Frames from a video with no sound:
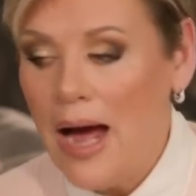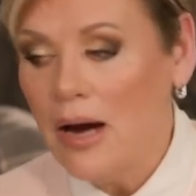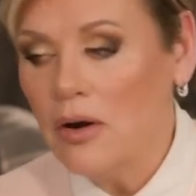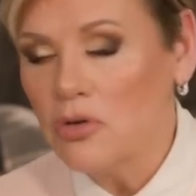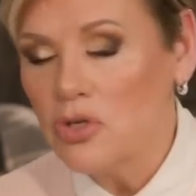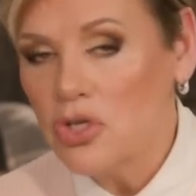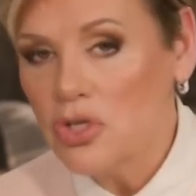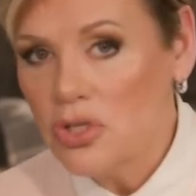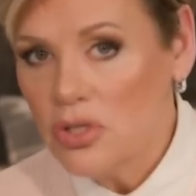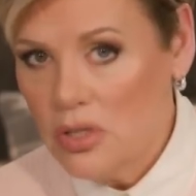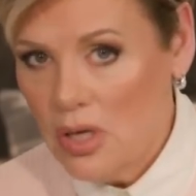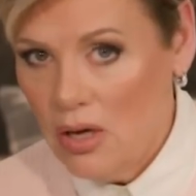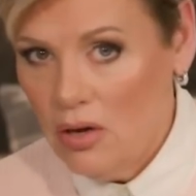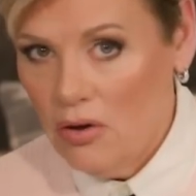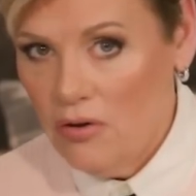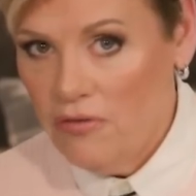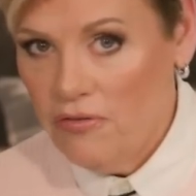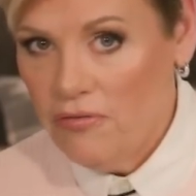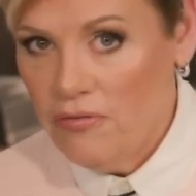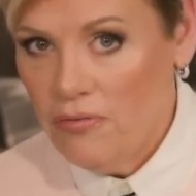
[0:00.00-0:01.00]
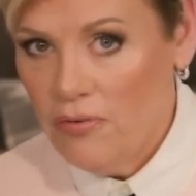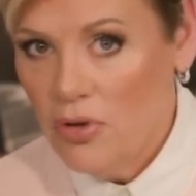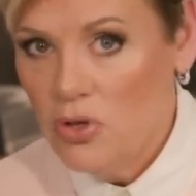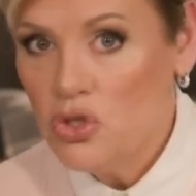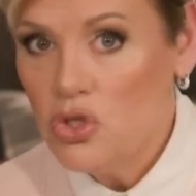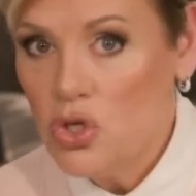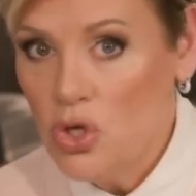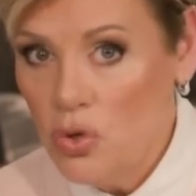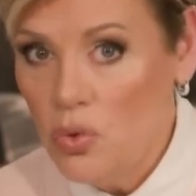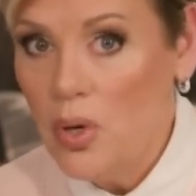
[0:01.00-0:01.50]
ourselves
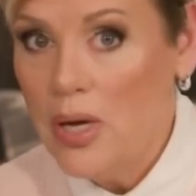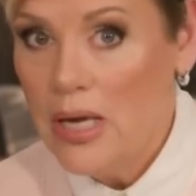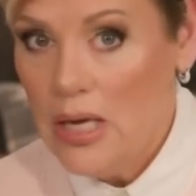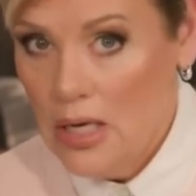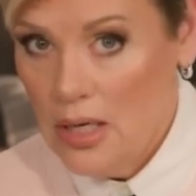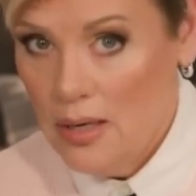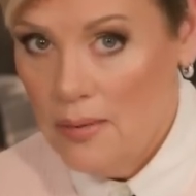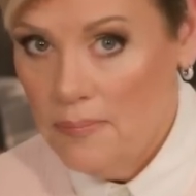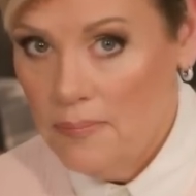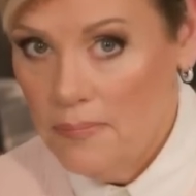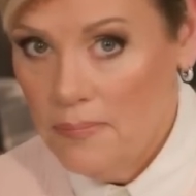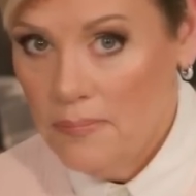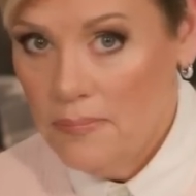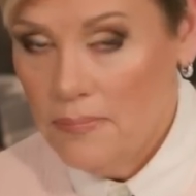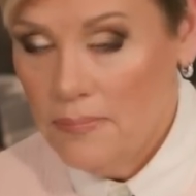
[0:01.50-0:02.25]
to Him.